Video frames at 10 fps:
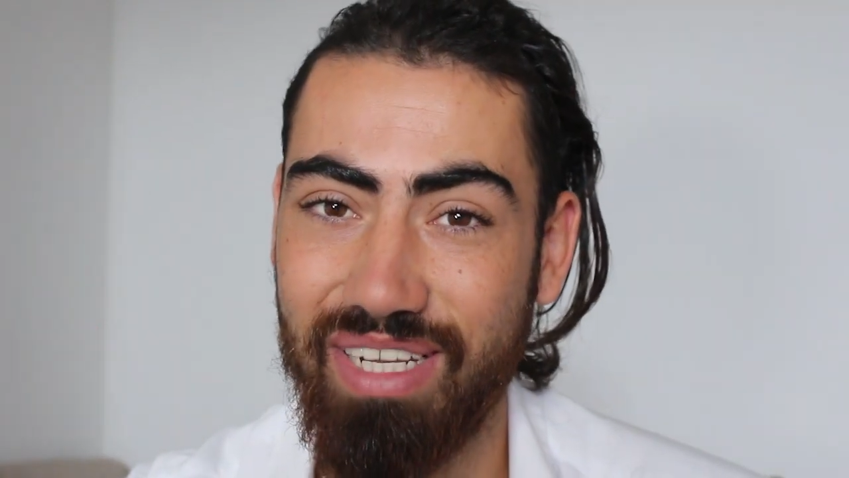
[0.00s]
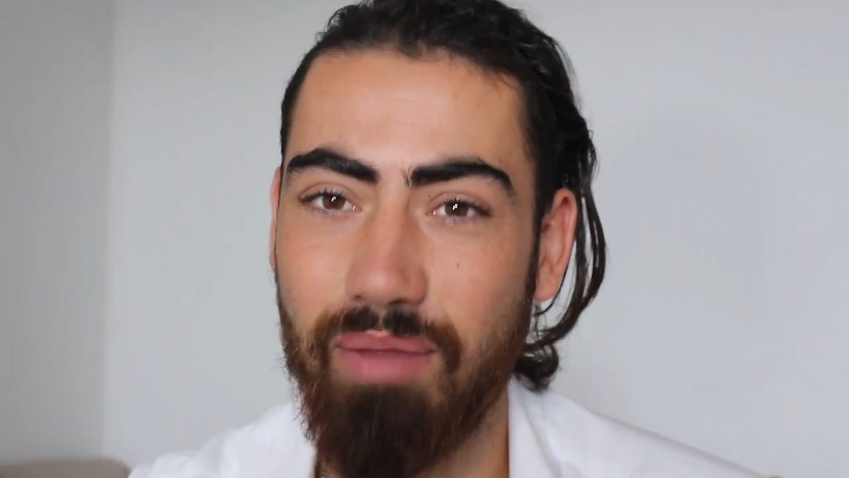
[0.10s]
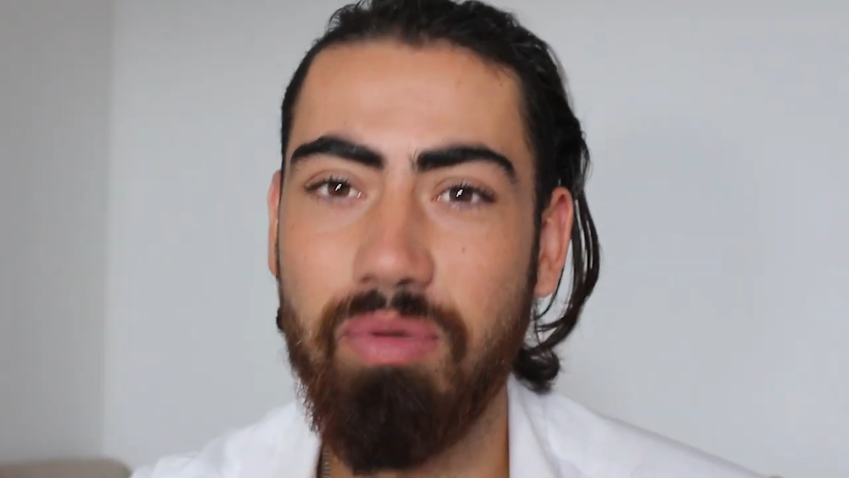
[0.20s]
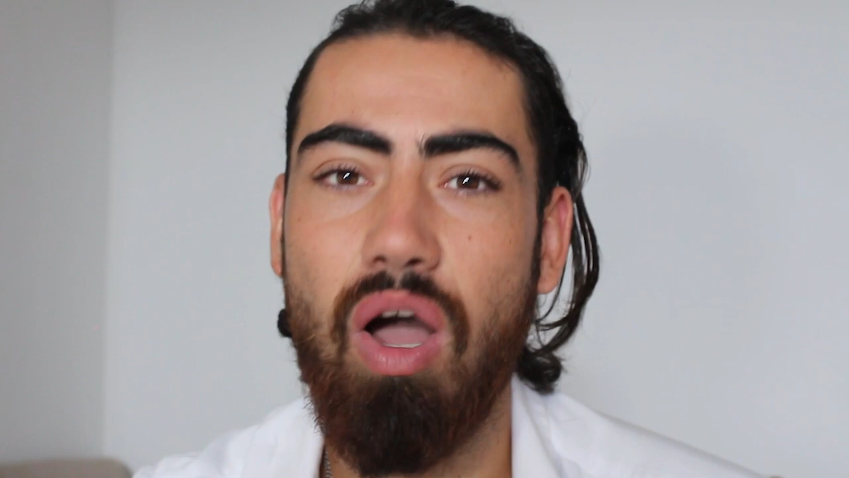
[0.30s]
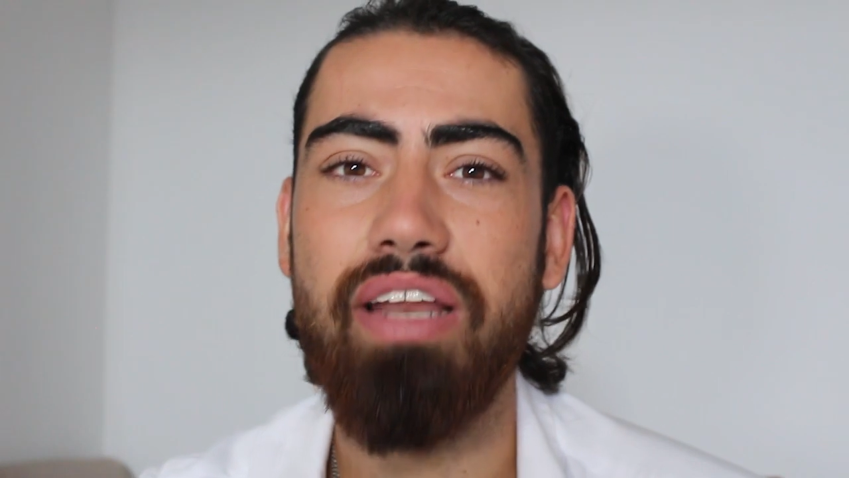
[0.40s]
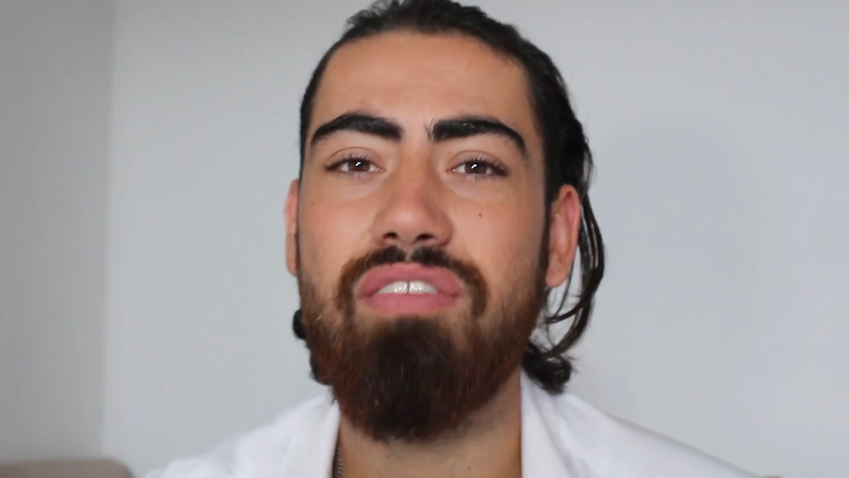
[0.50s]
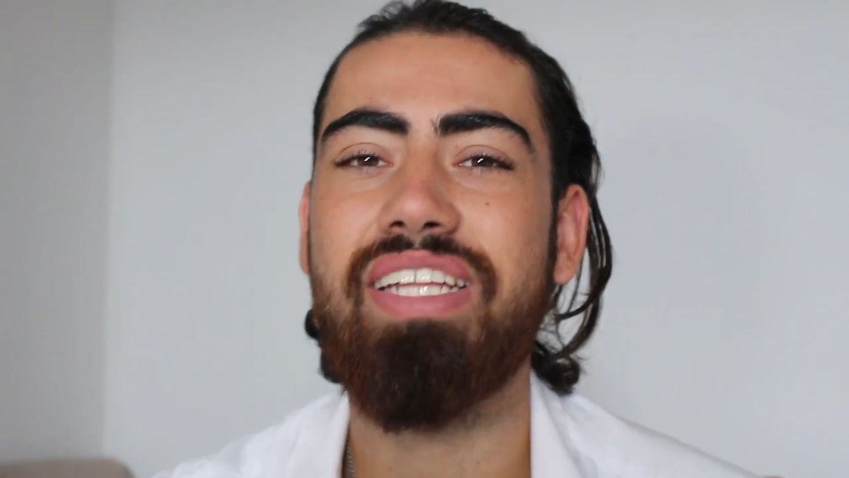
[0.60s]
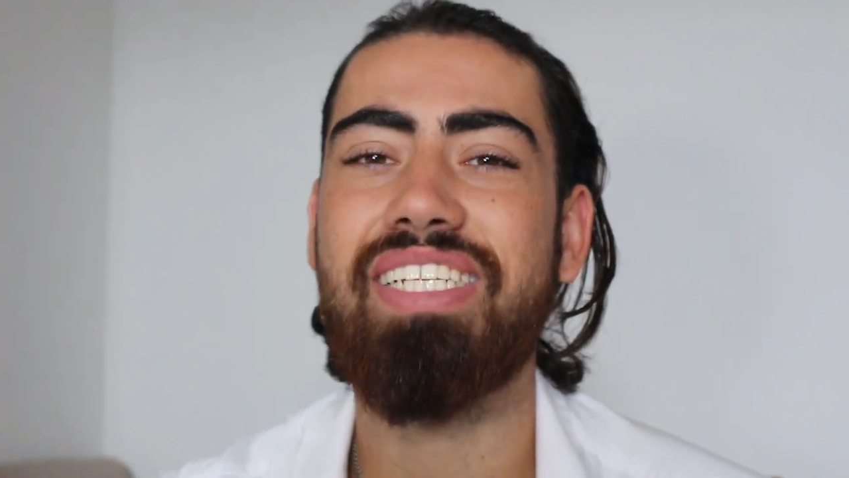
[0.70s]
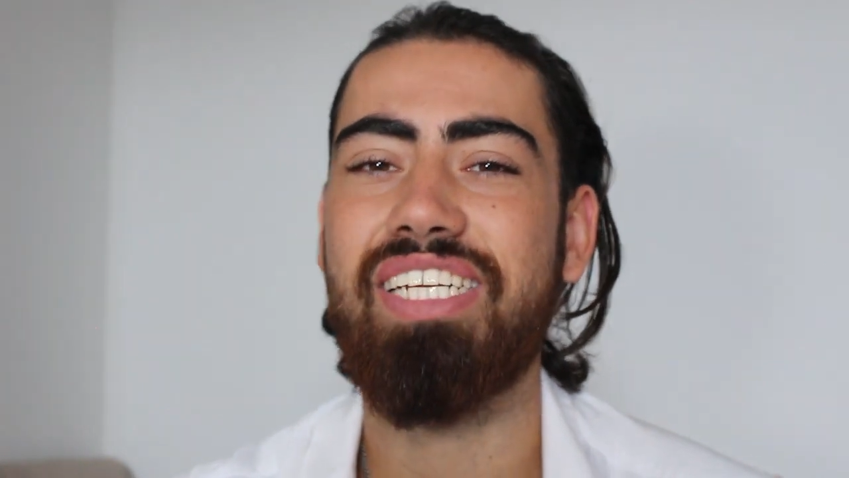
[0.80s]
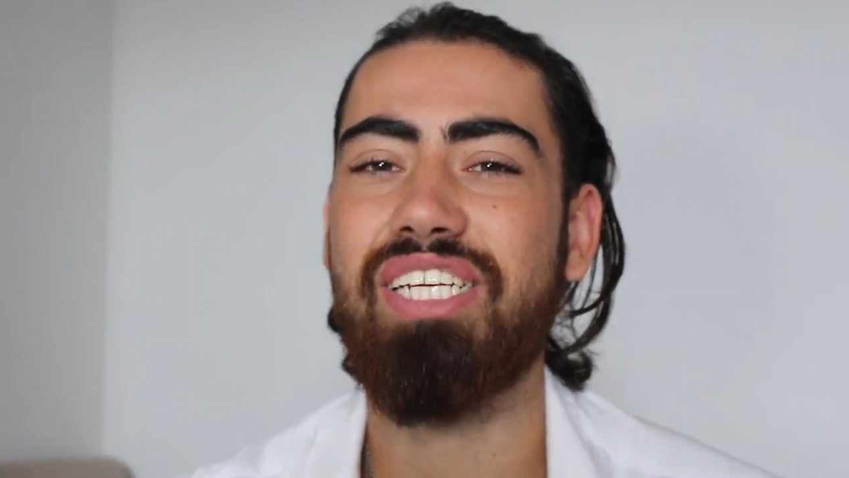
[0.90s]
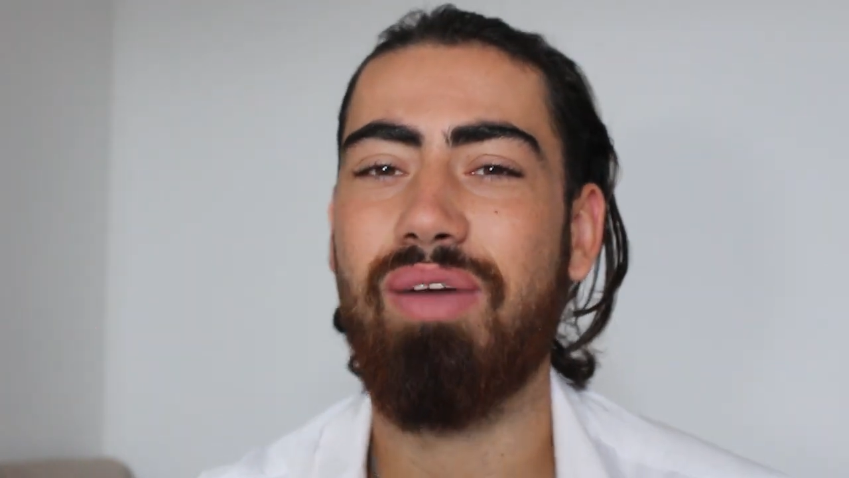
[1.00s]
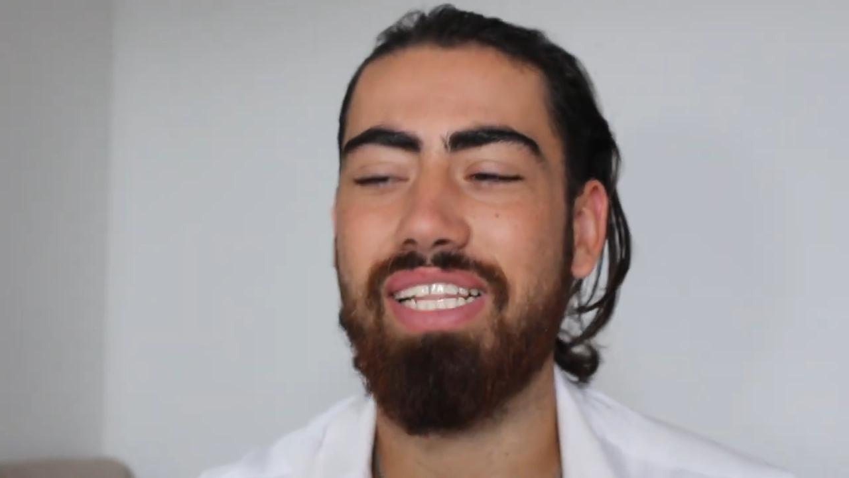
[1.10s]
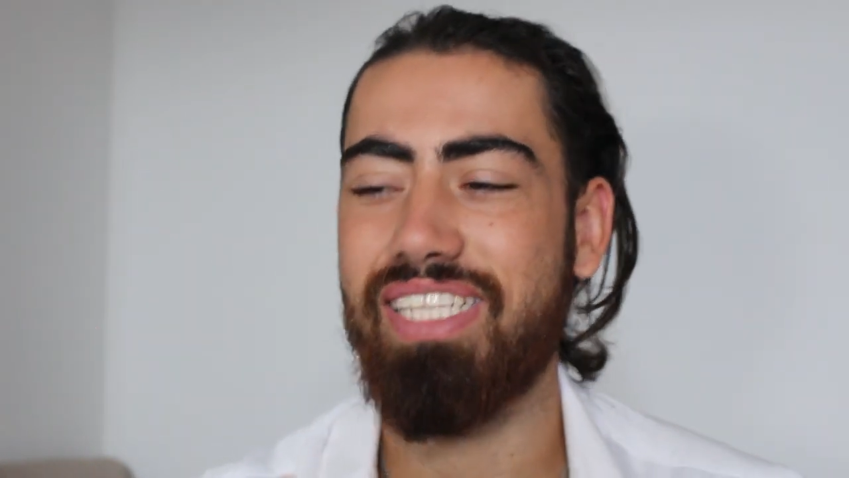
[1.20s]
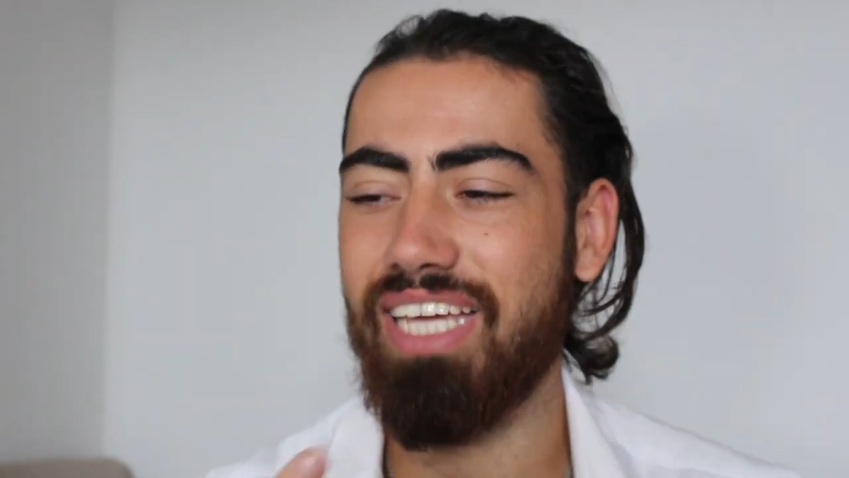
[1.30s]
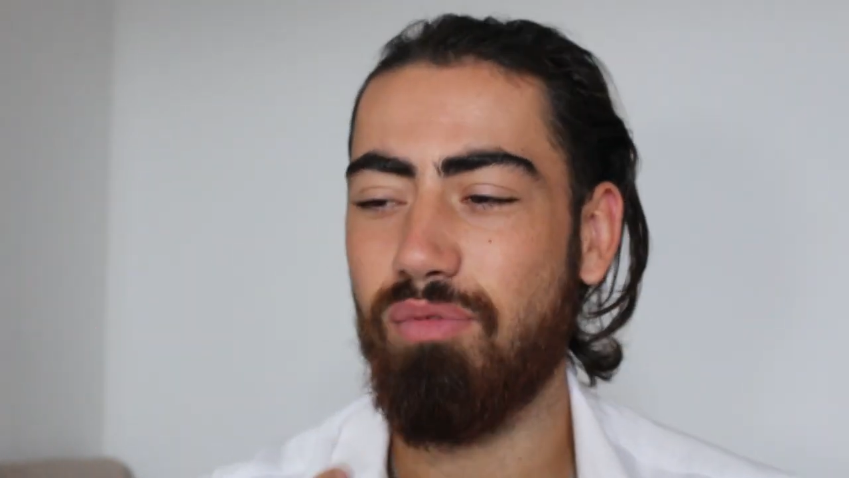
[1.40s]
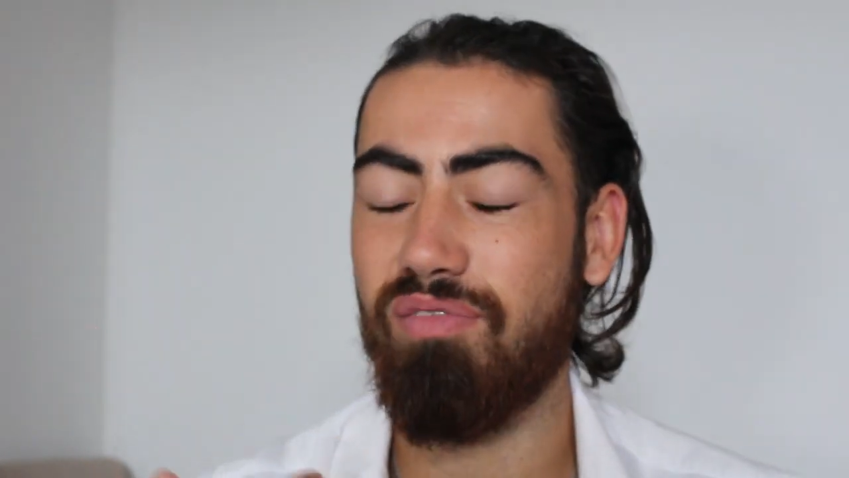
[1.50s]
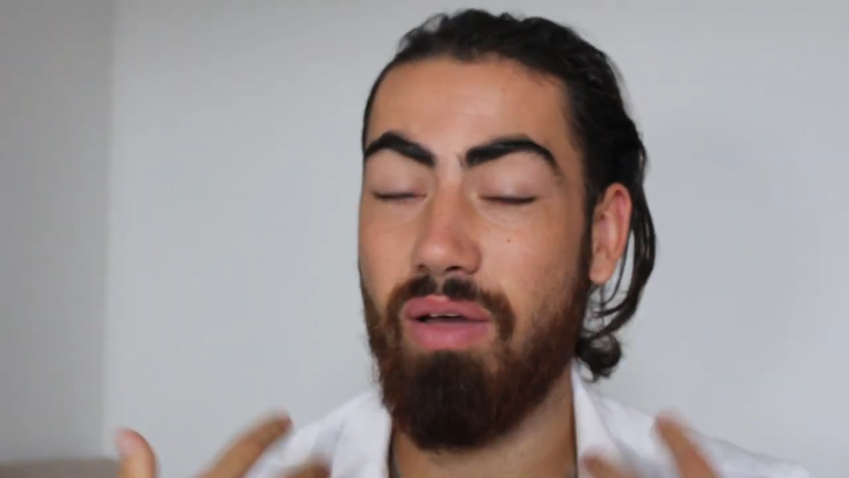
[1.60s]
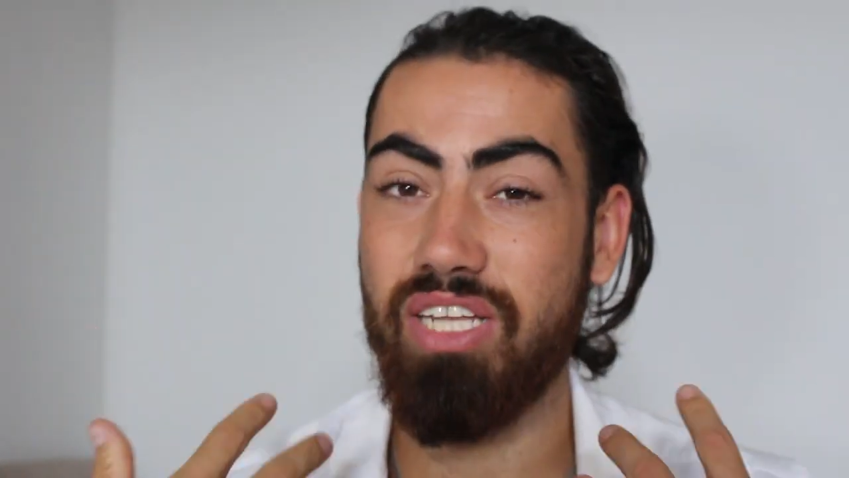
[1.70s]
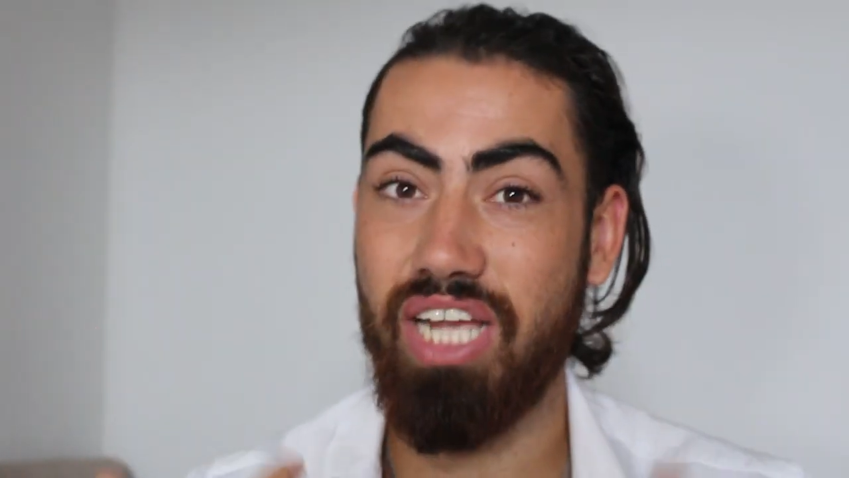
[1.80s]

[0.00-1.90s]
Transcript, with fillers: And I'm kind of insinuating it with my